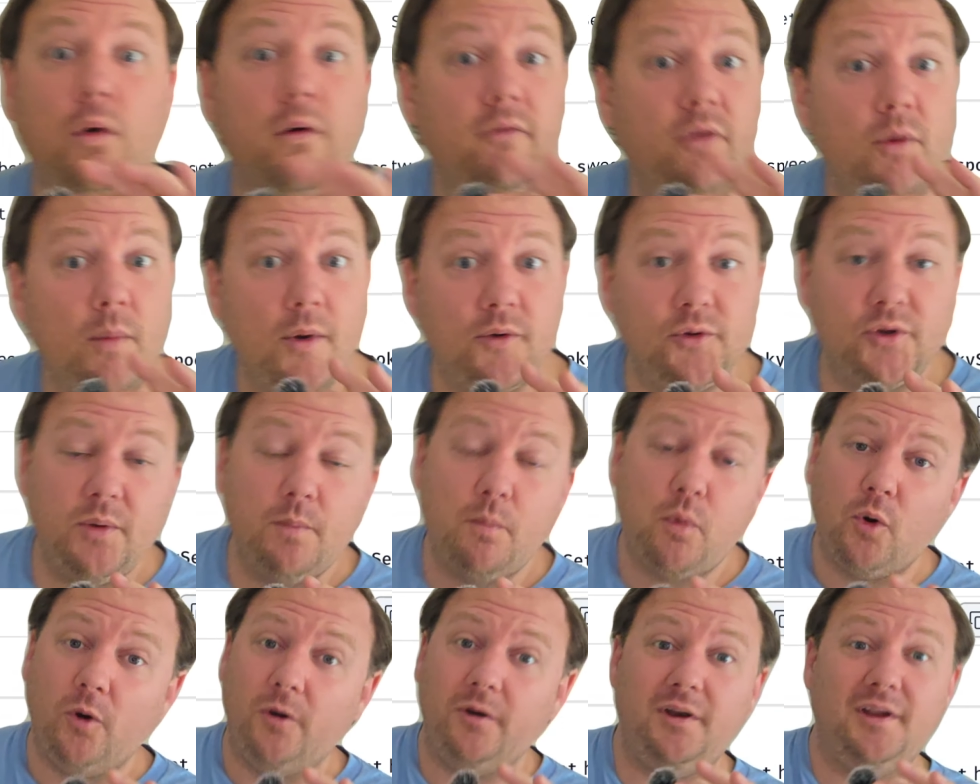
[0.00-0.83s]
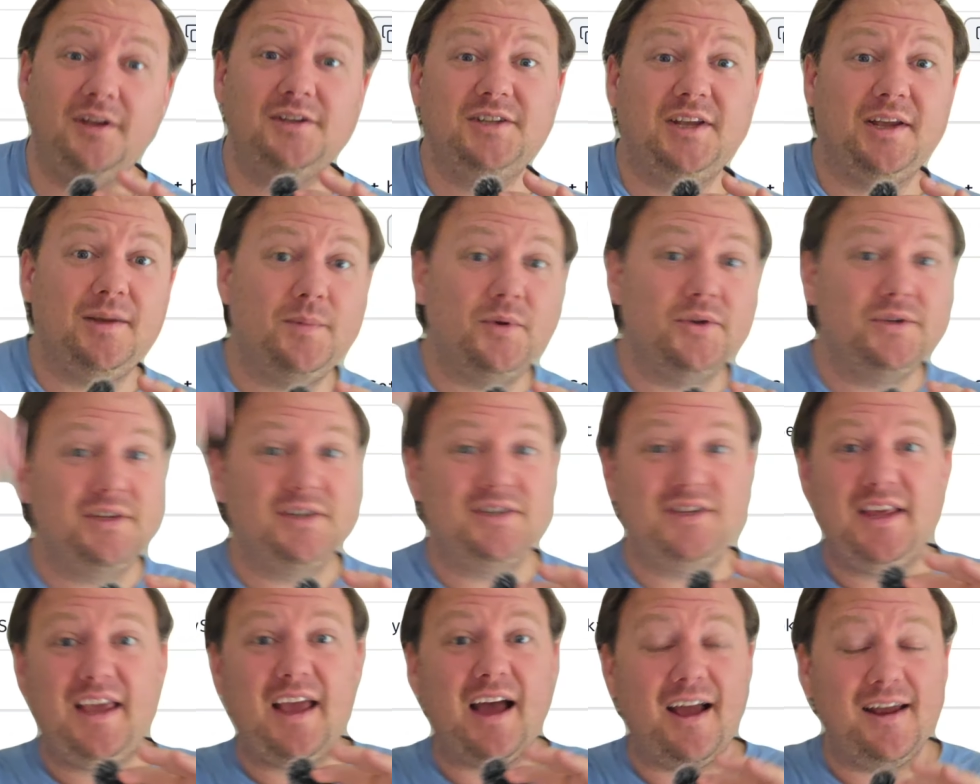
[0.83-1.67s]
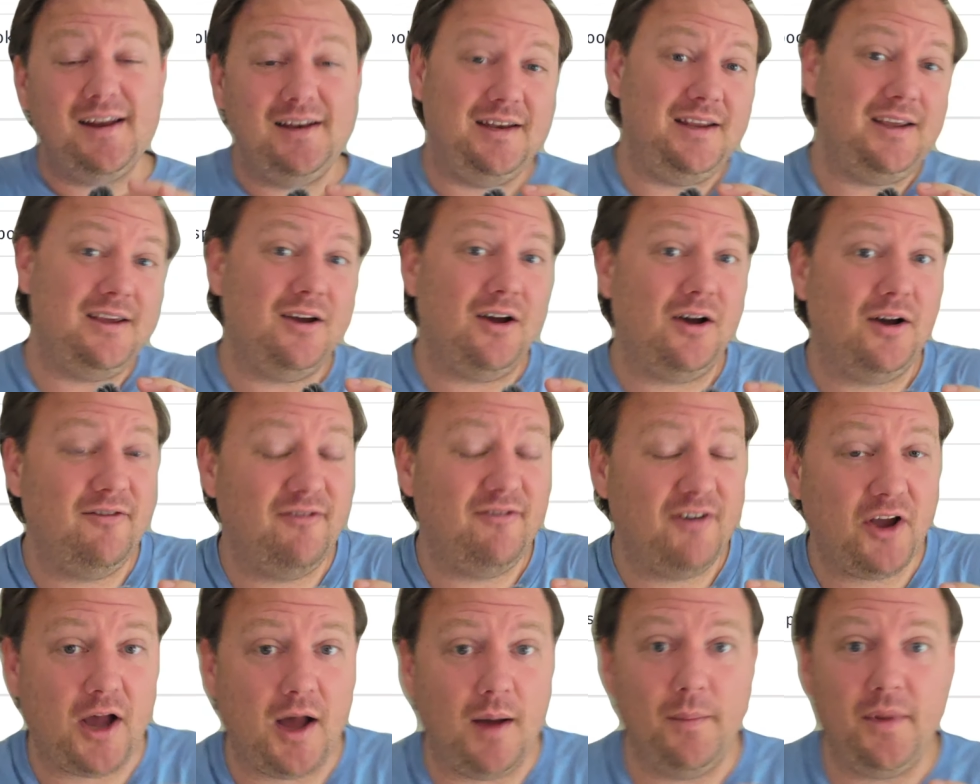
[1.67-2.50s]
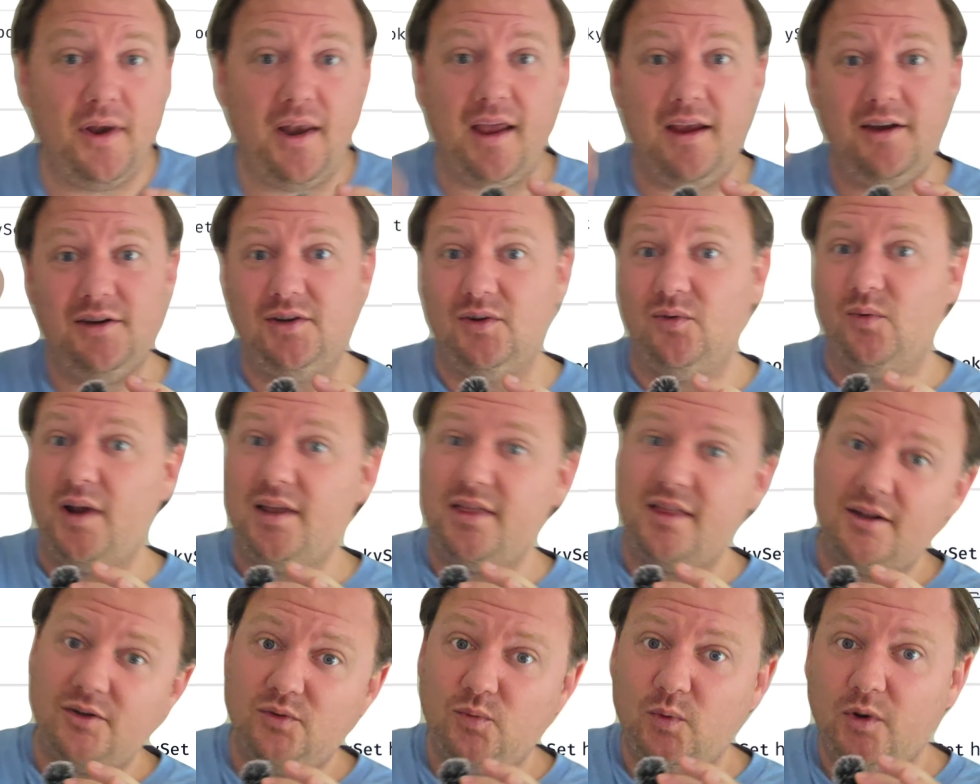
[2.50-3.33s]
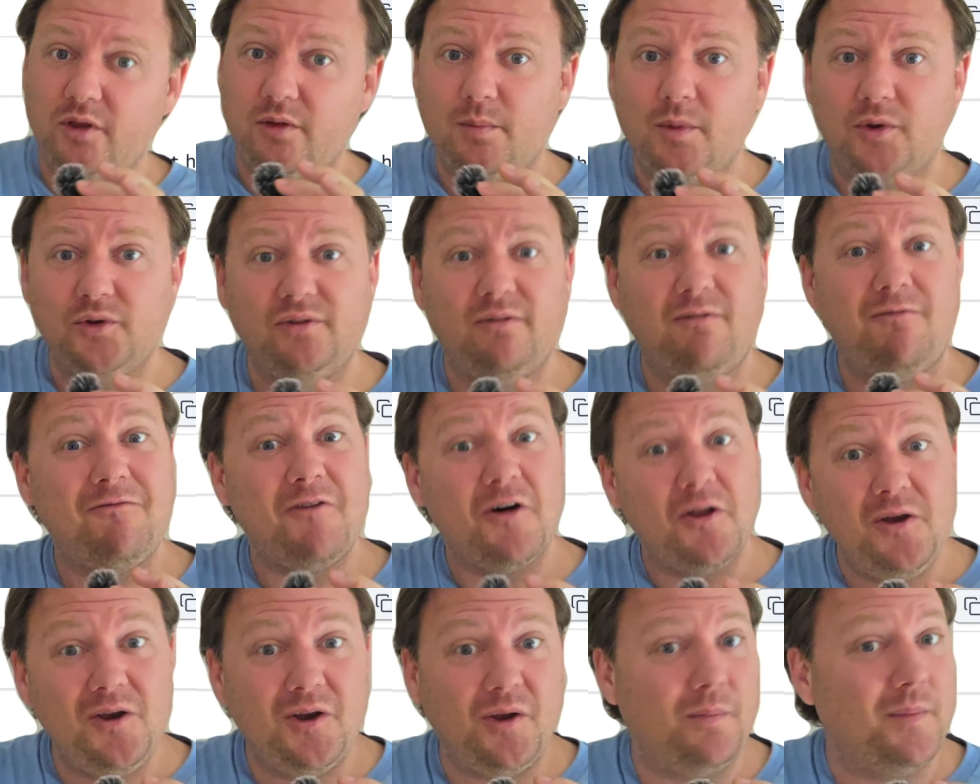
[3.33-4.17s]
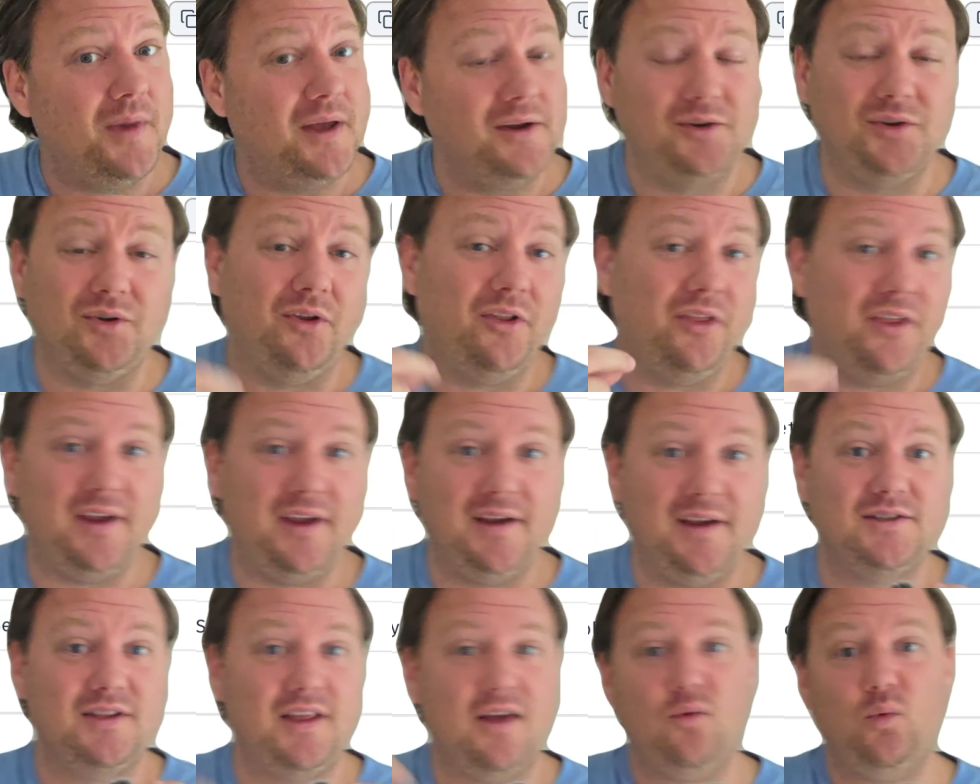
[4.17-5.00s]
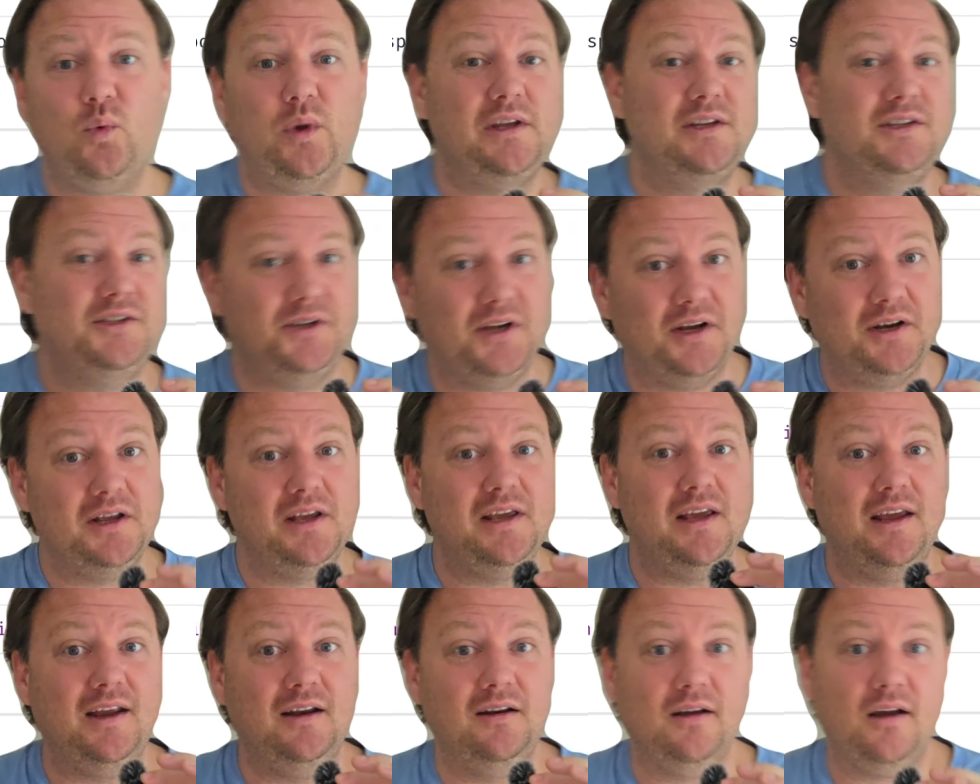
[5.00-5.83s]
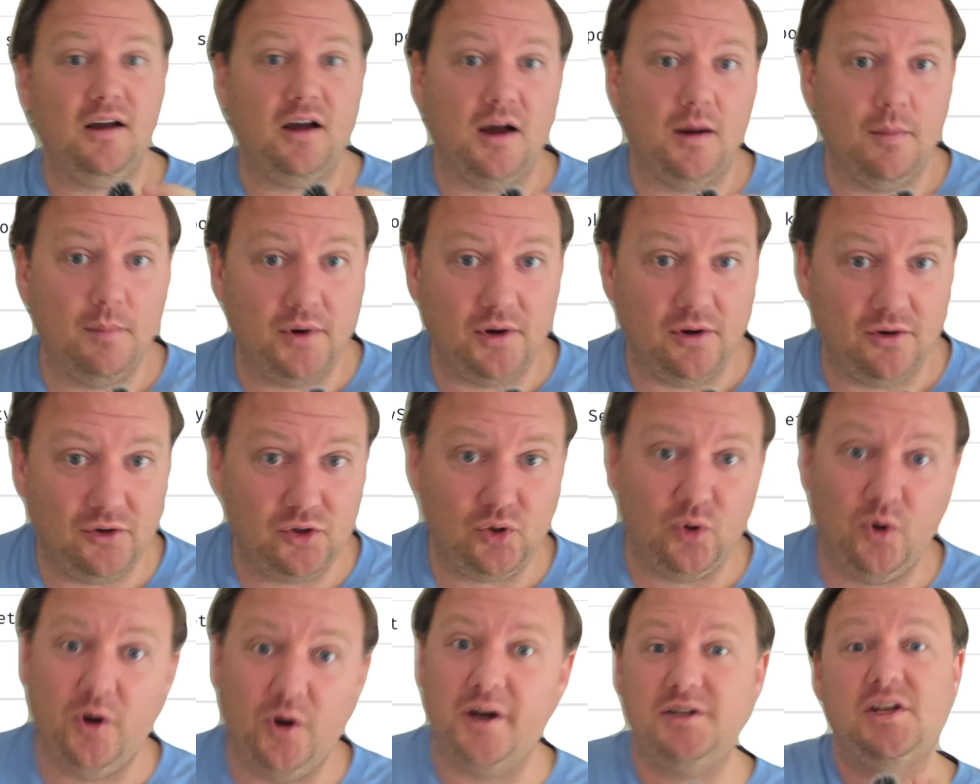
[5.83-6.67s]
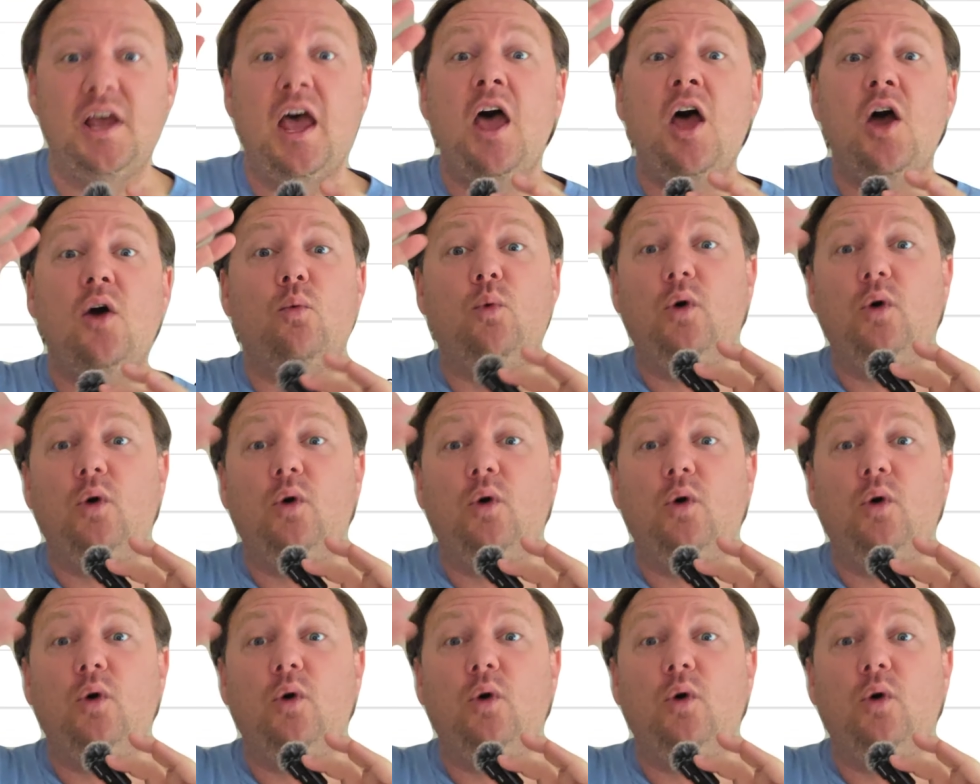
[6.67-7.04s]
One of the most important examples is the idea of a combination, right? That's one of the most fundamental things that we study in combinatorics.